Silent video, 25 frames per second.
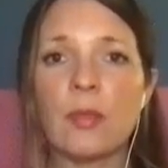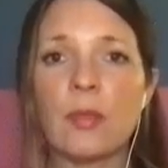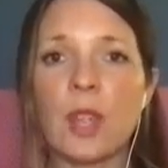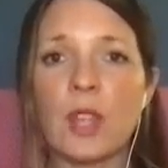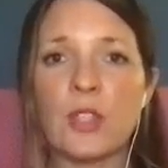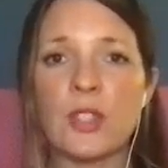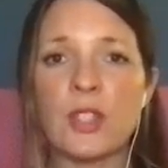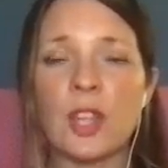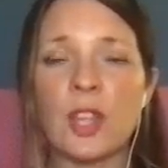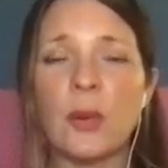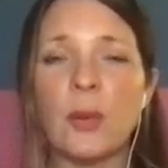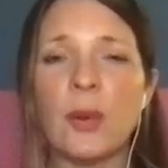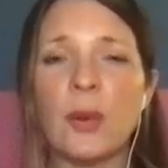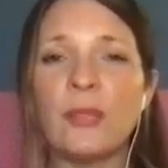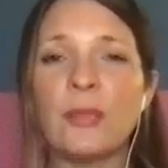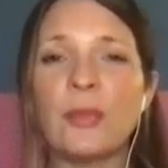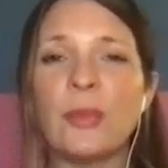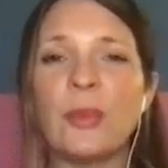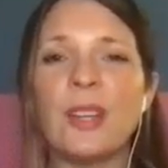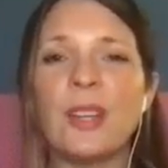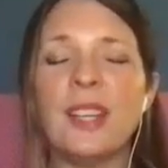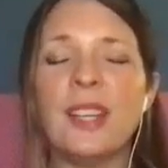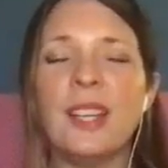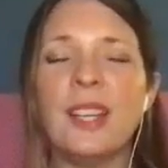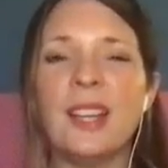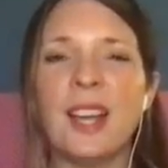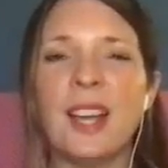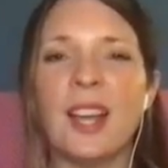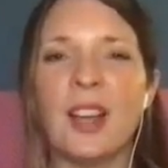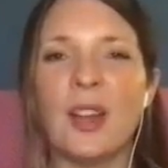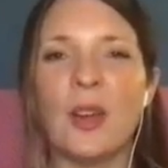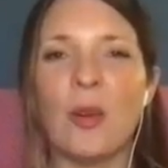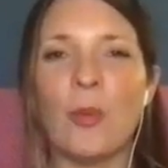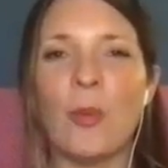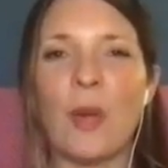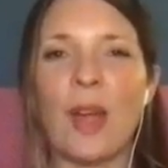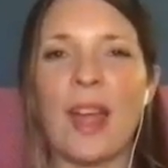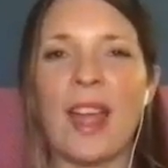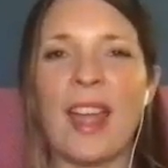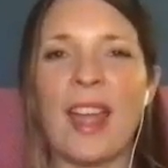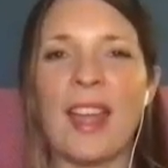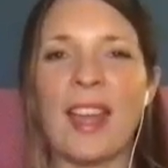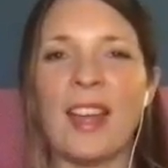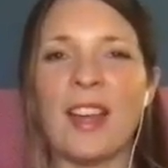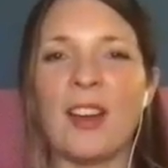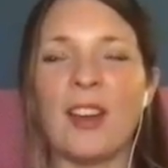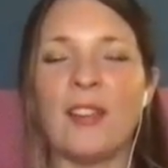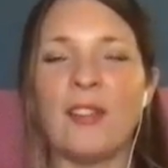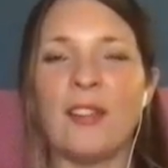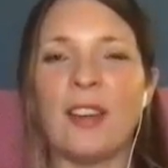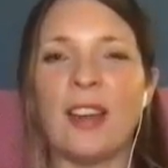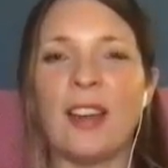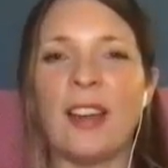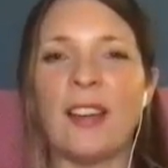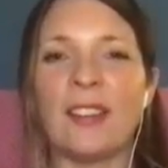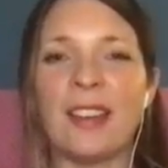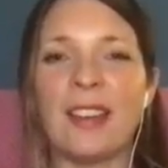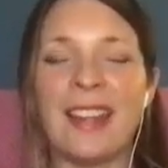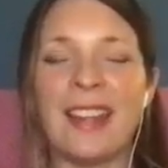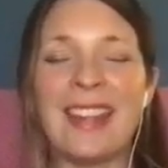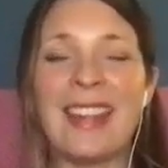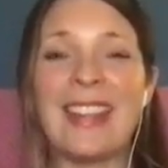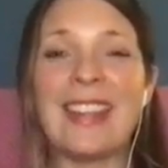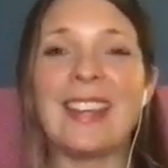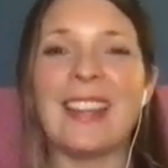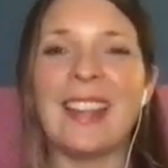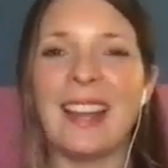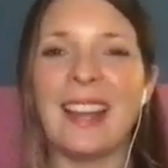So if we're aware of our inner